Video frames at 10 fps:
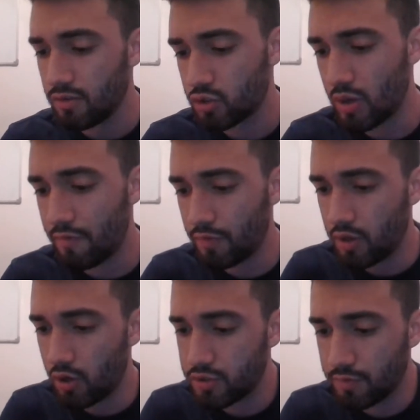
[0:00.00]
Straight from the
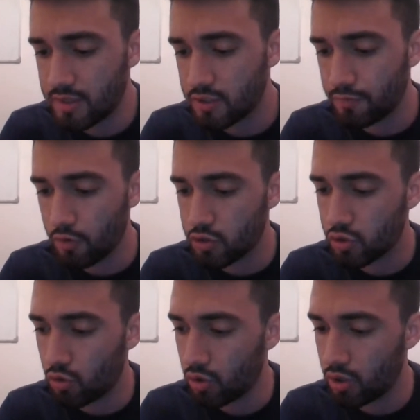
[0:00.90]
notes from this first
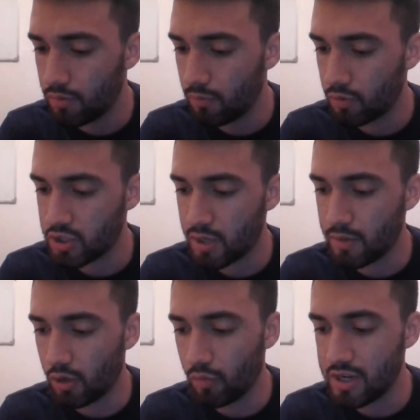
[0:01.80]
quarter, we're talking
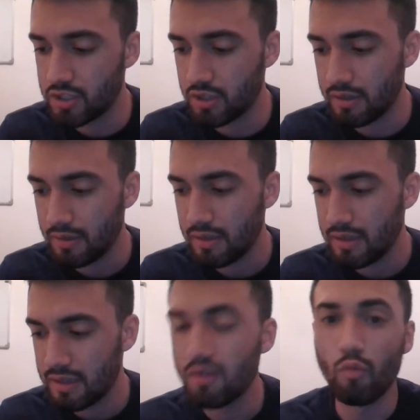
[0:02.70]
about Ariza
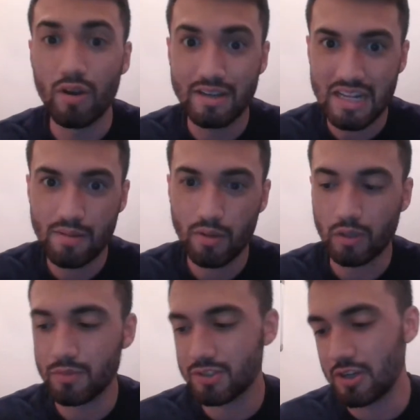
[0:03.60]
redeeming
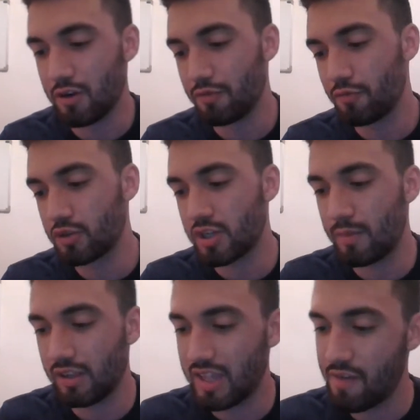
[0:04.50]
himself. We're talking
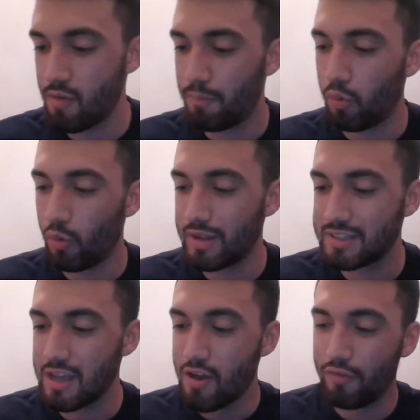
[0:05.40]
about 11 points,
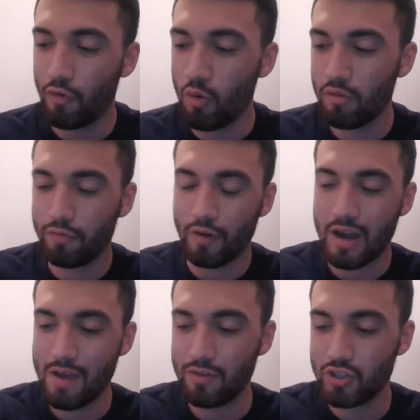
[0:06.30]
four and
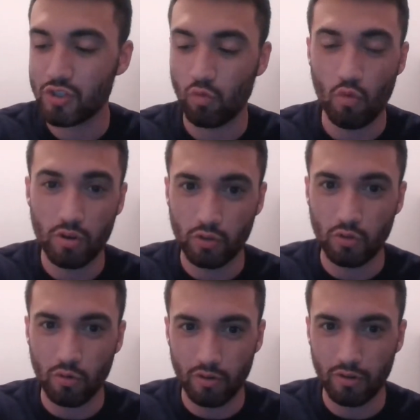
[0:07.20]
five in just one
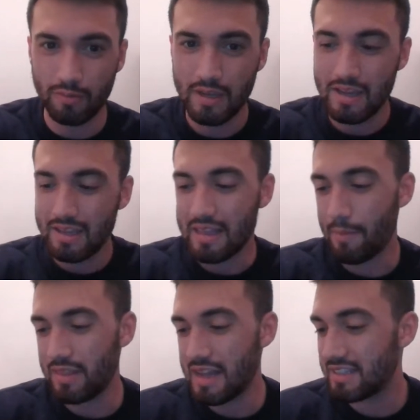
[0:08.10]
quarter. I
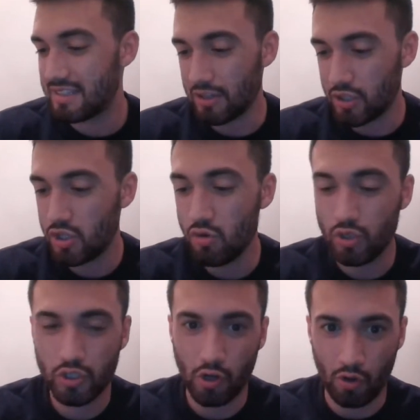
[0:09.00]
mean, that's a huge
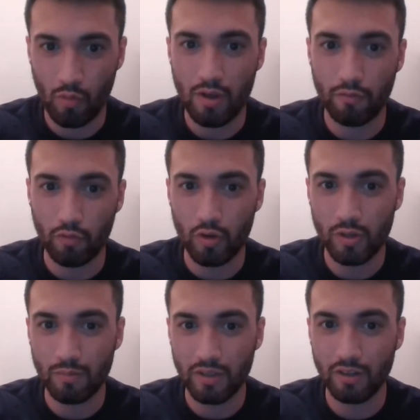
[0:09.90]
turnaround for
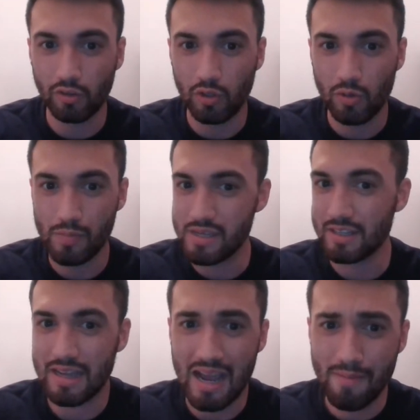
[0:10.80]
him, let alone
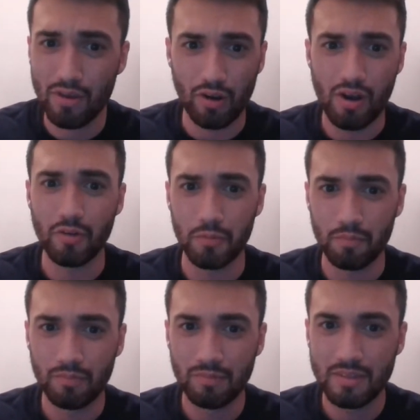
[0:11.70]
because I've been on him
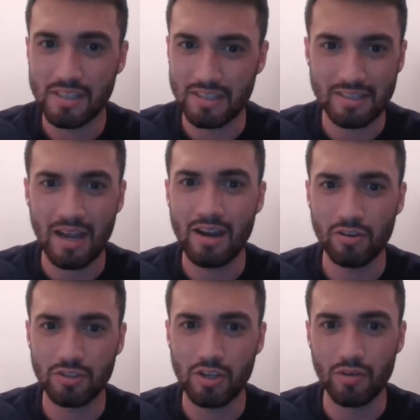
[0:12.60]
this
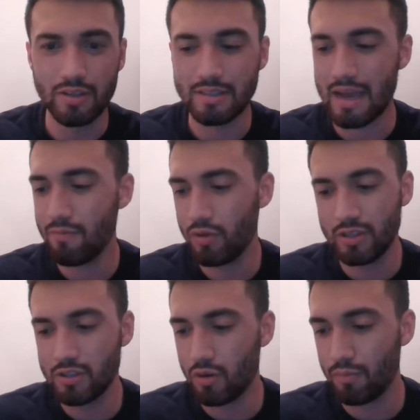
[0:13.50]
entire series. I
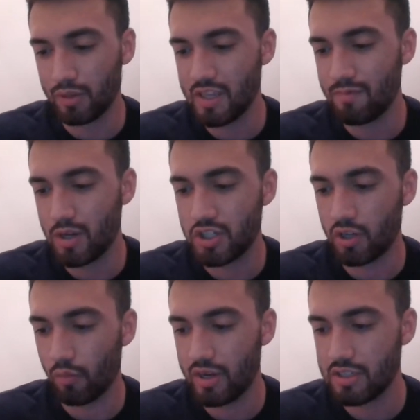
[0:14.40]
really don't believe much in
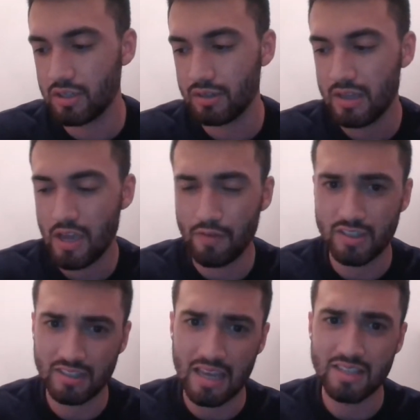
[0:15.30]
Ariza. If he
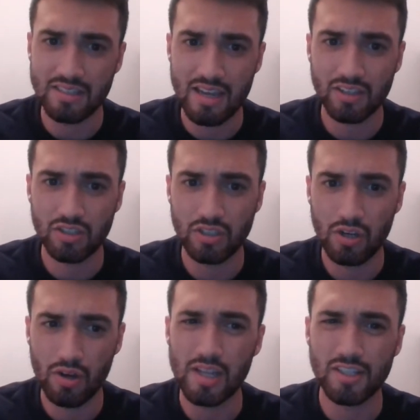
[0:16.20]
stays next
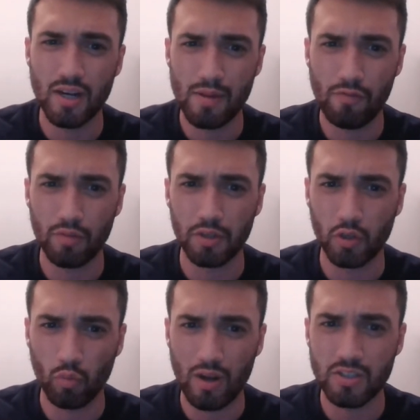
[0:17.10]
year, it's going to be from the
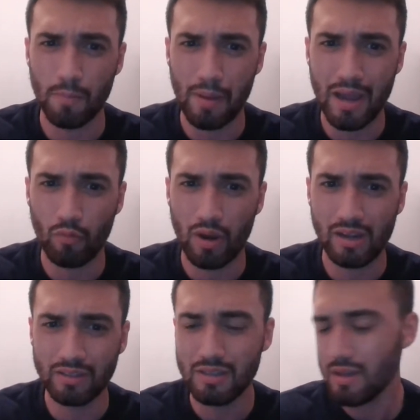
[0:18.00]
grace of Pat
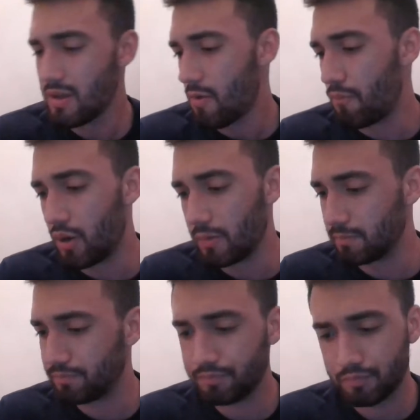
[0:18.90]
Riley. But,
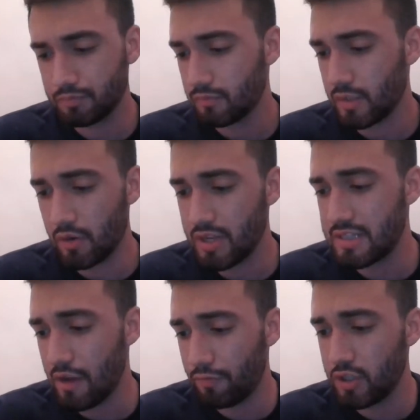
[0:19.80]
you know, he
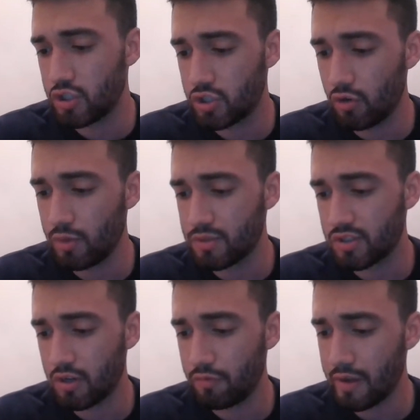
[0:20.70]
definitely showed
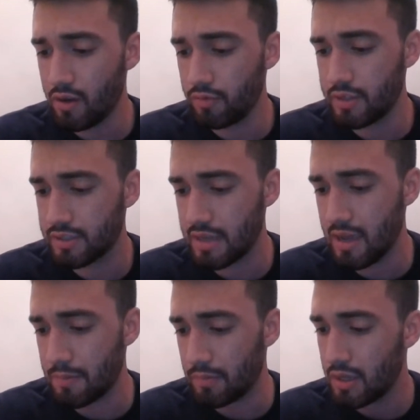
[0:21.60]
himself out in this game.